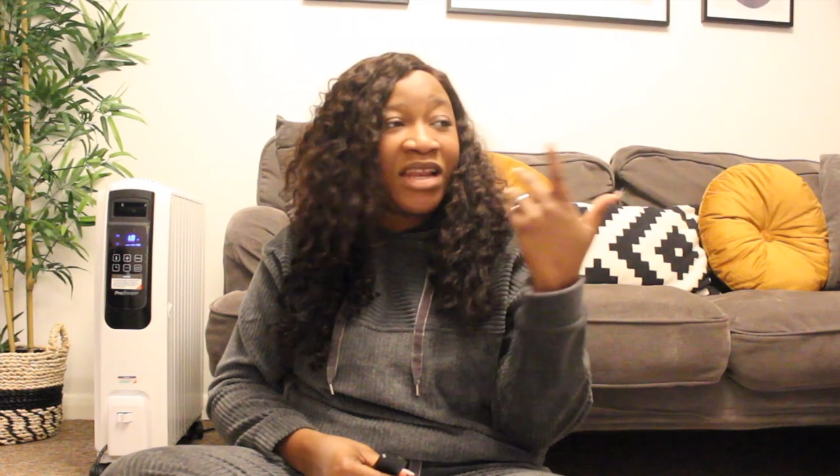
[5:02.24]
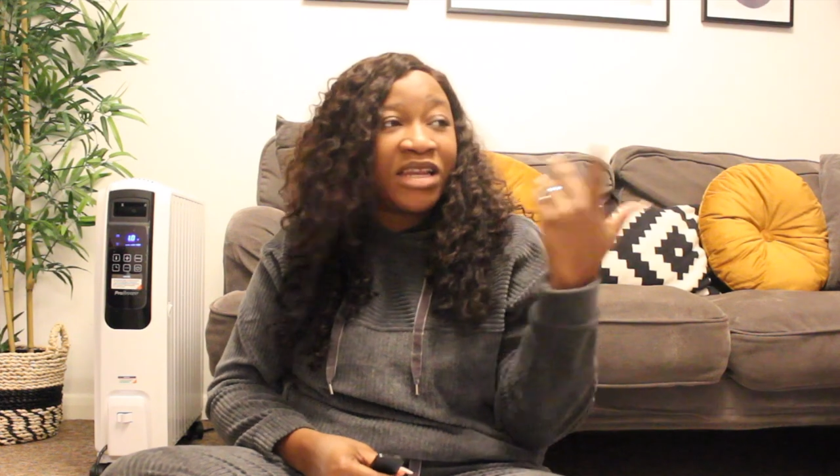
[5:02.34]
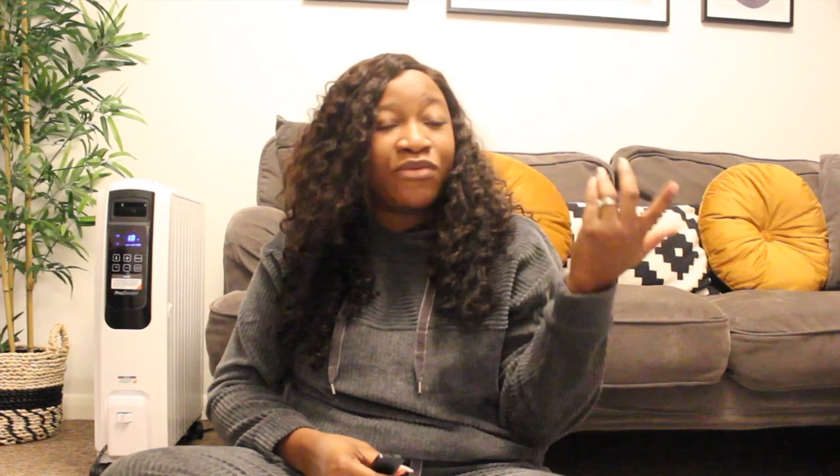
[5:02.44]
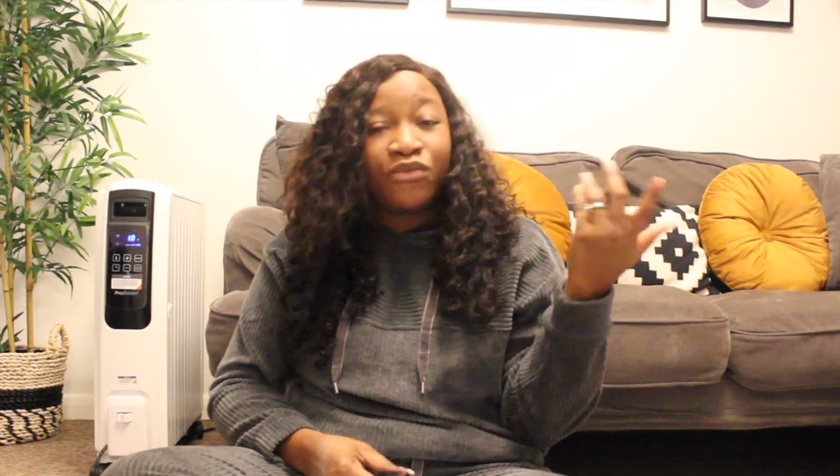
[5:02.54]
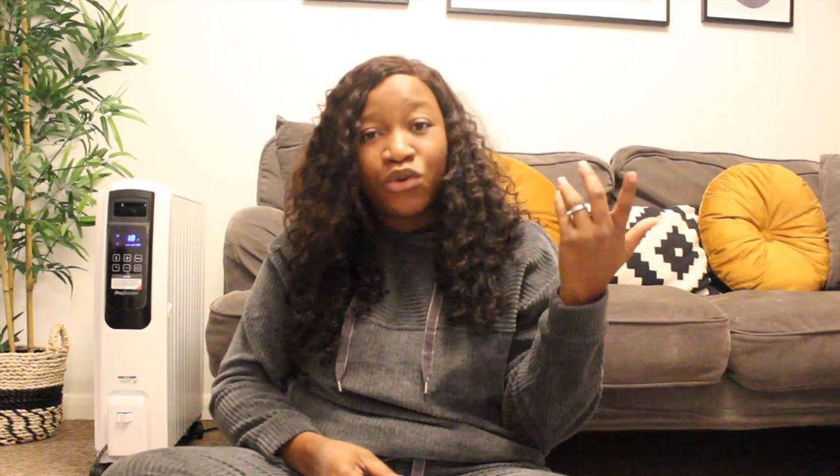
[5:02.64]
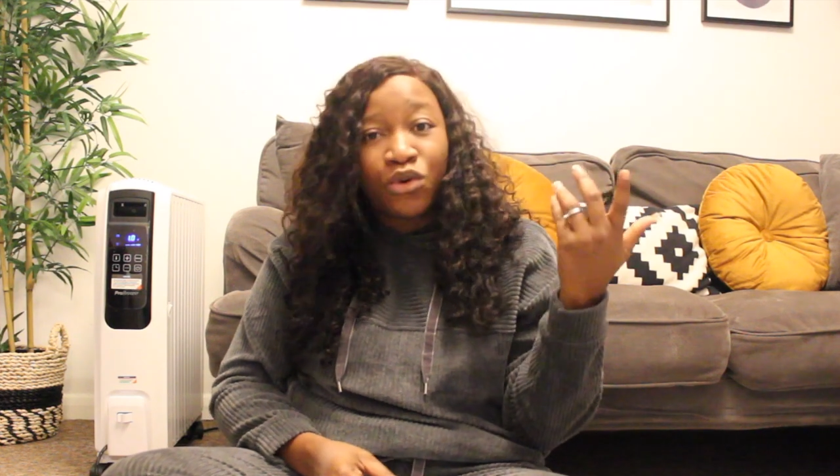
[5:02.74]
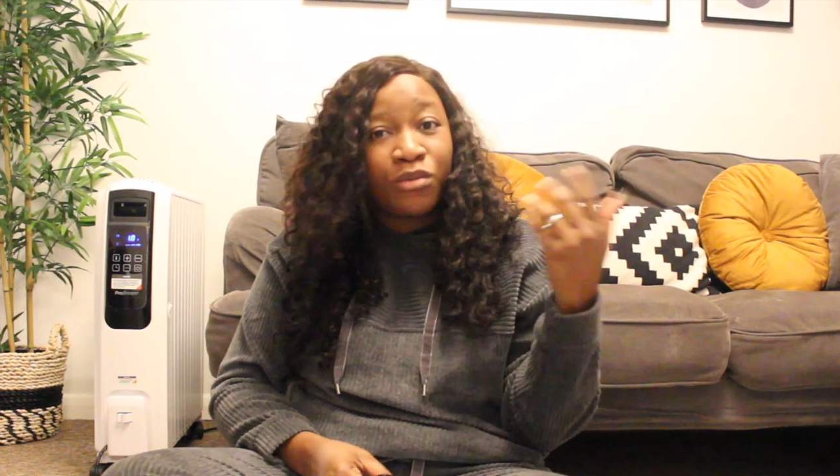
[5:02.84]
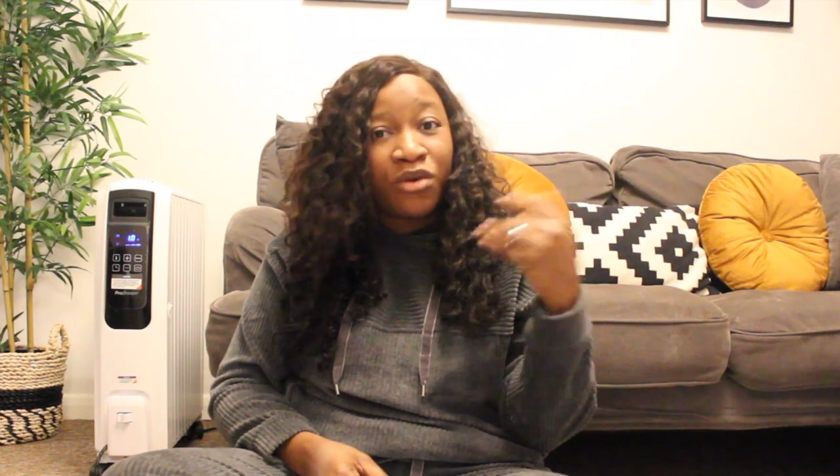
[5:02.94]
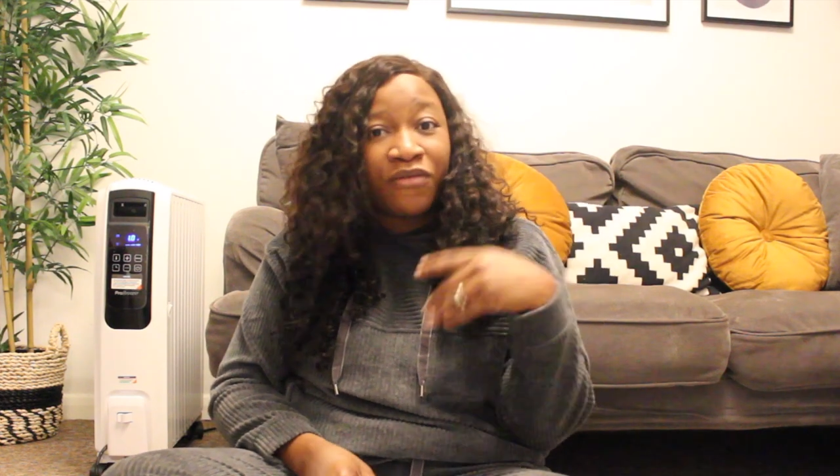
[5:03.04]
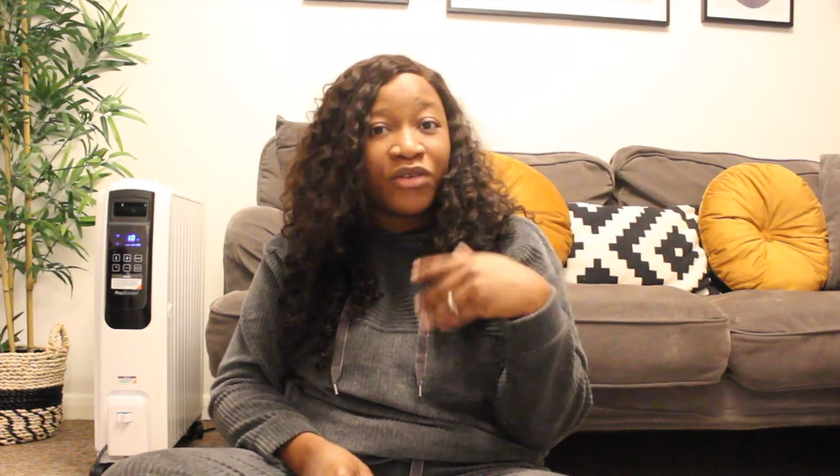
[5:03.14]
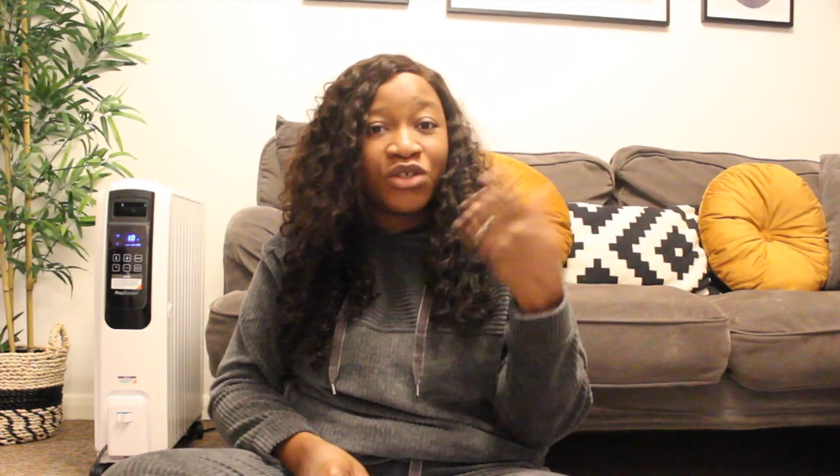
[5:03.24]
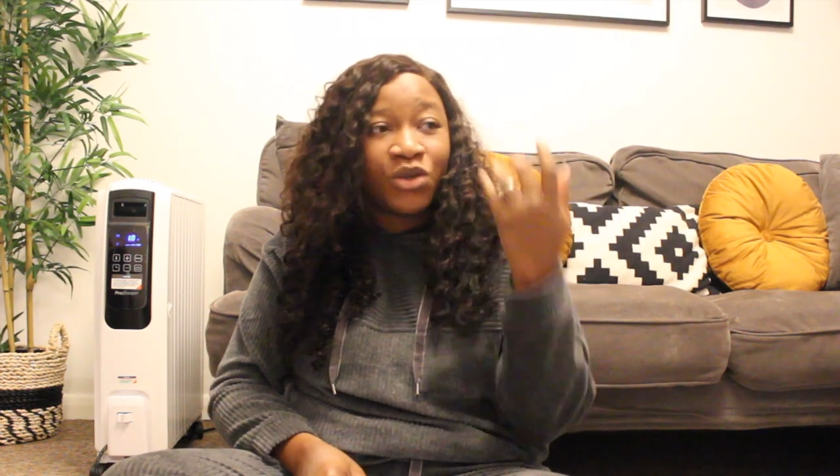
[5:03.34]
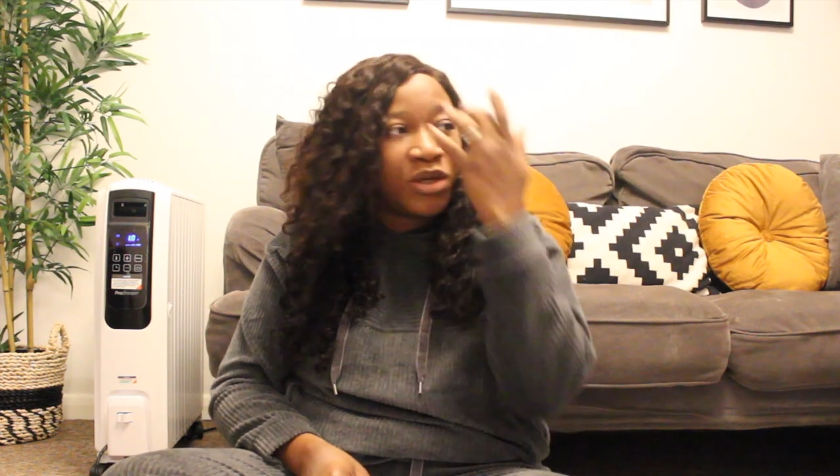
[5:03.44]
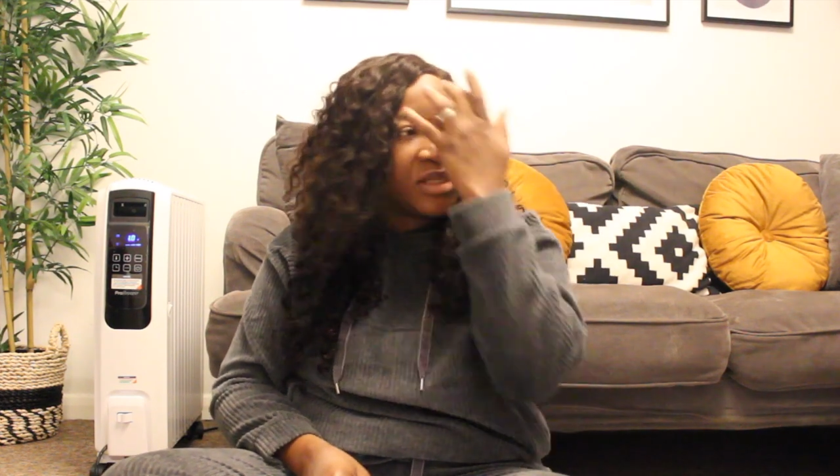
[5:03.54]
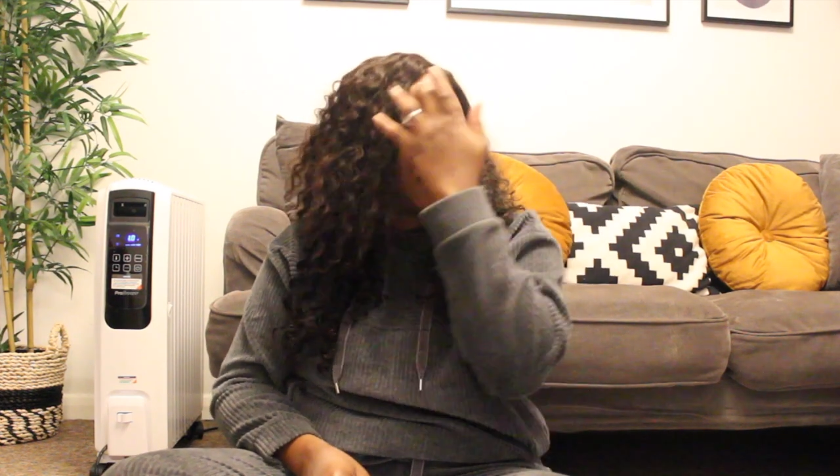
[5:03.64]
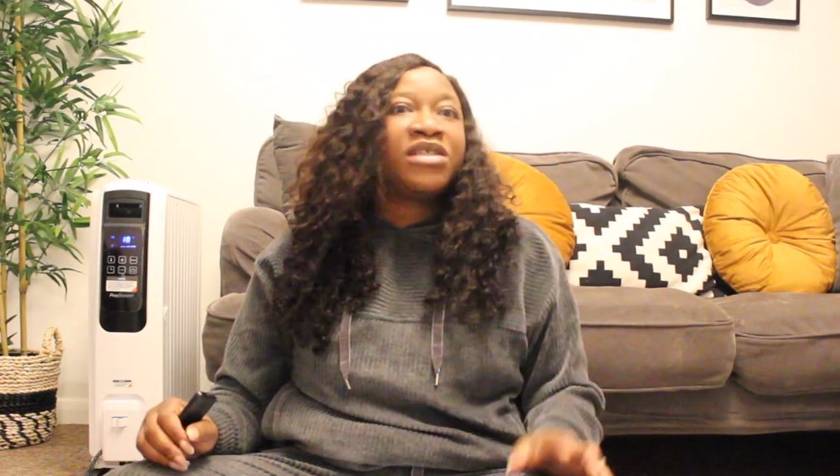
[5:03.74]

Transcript: any room of your choice.